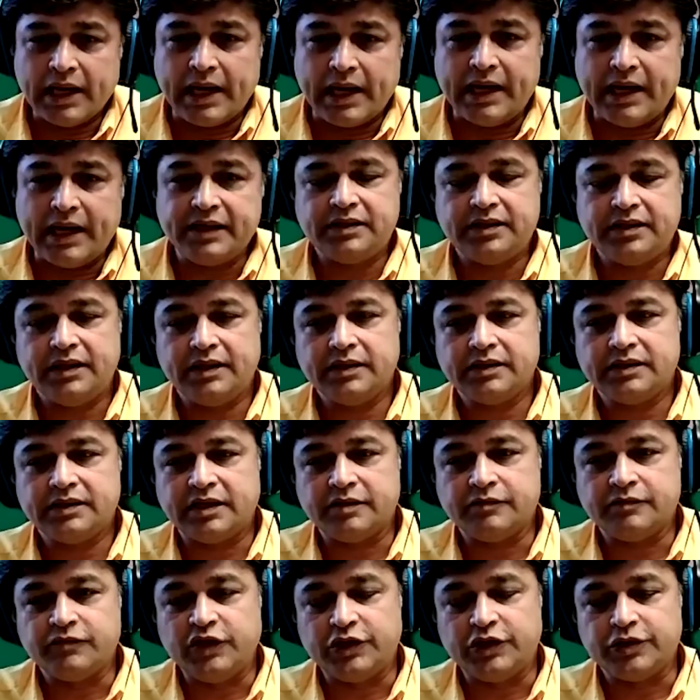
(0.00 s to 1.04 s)
think
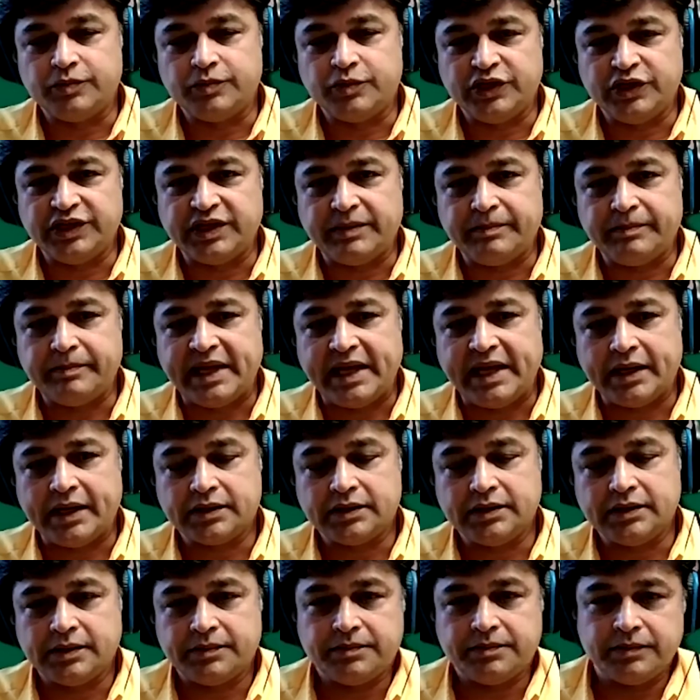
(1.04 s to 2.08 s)
that we could bring them back.
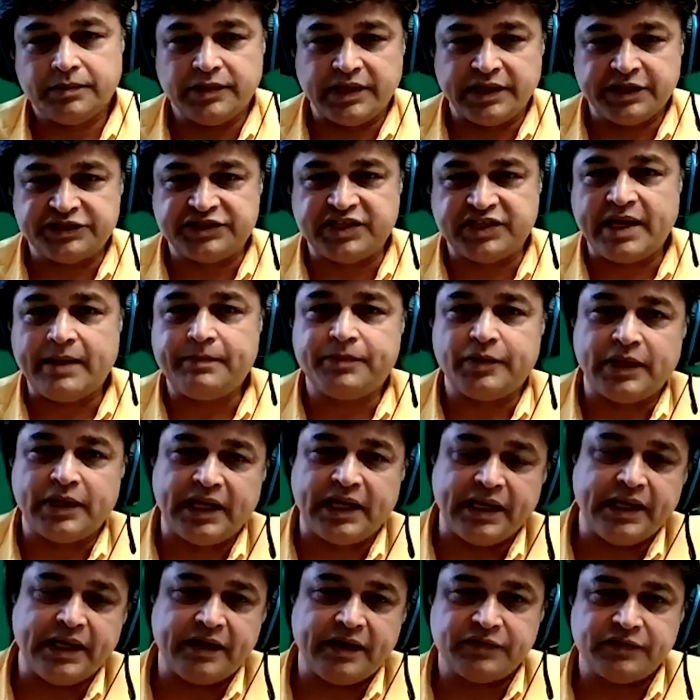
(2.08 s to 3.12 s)
The example I
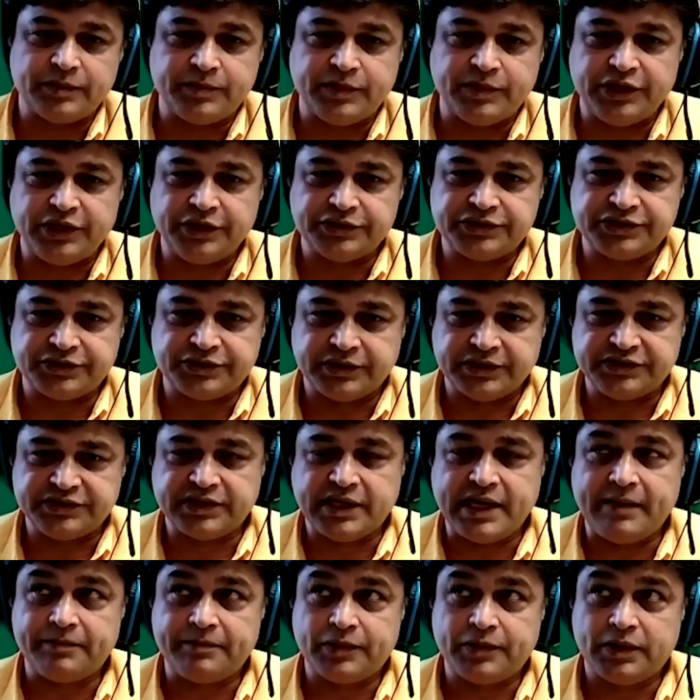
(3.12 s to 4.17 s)
gave, the producer
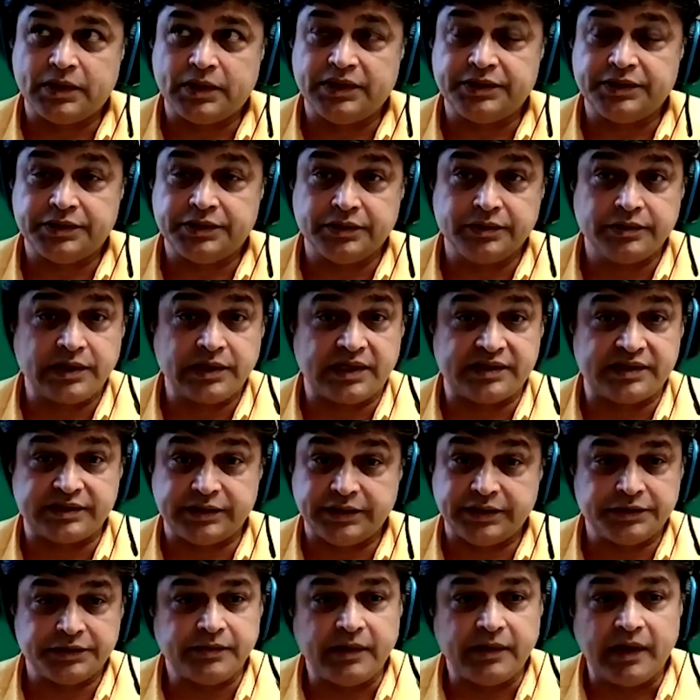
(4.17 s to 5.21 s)
example, in
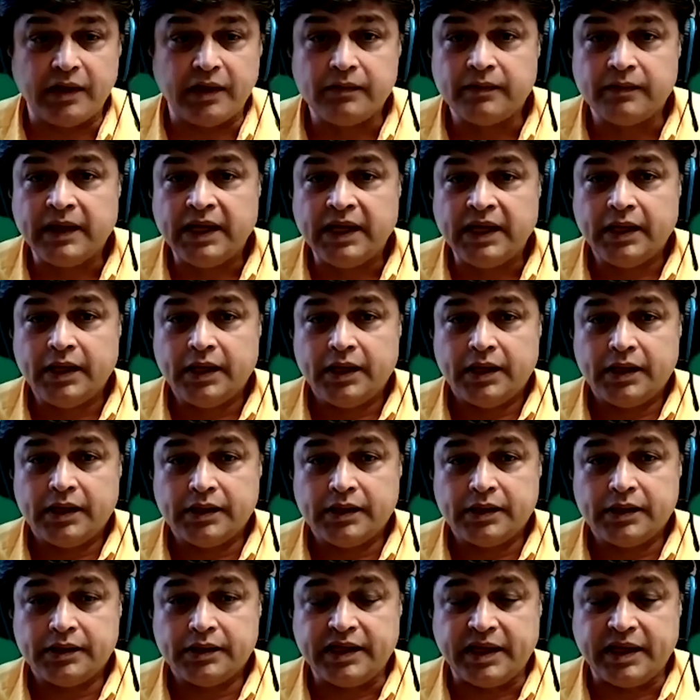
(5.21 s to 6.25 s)
2012,
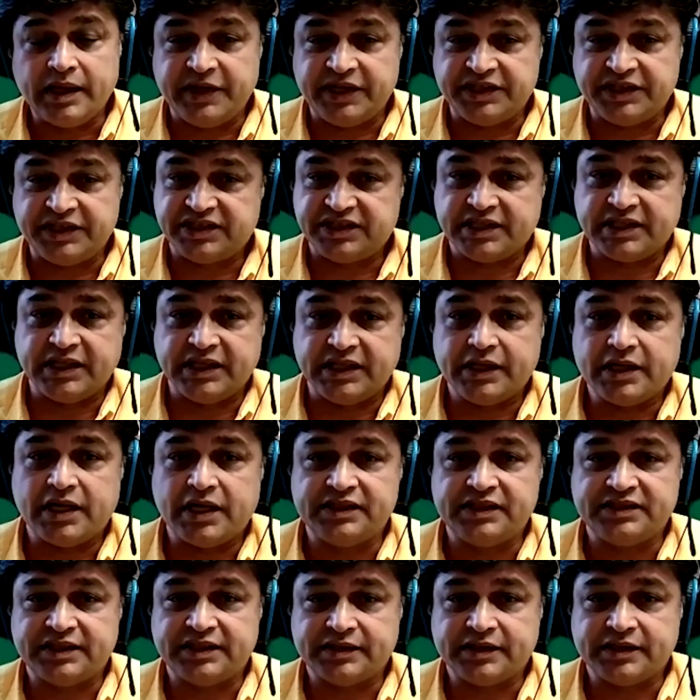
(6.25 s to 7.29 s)
they basically
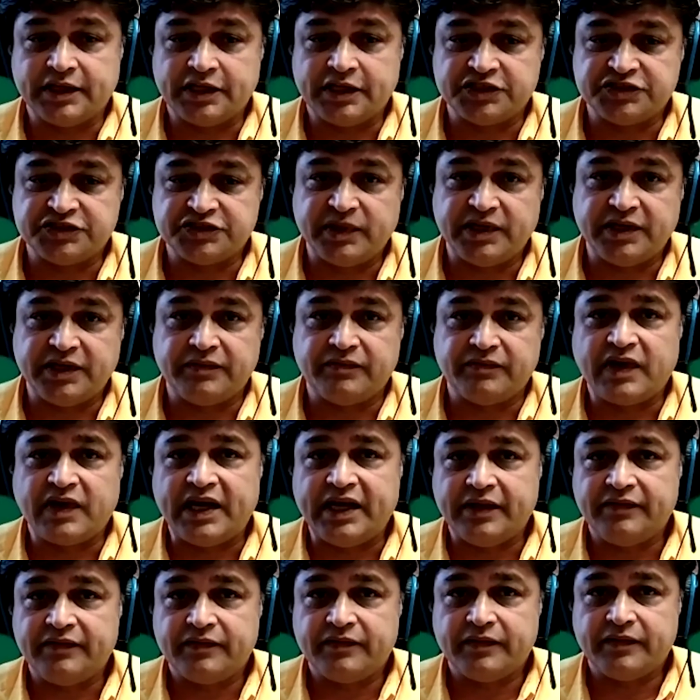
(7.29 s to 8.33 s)
contacted husband and wife and